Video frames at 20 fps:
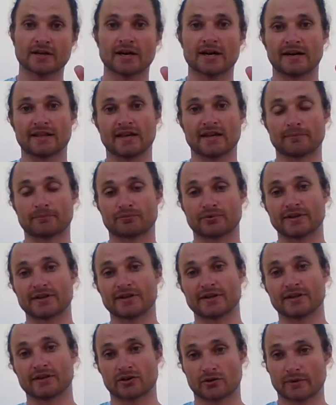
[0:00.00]
and then
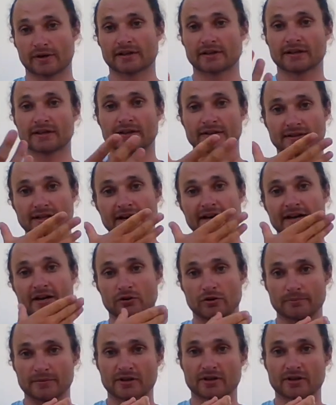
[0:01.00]
pretty quickly that air will be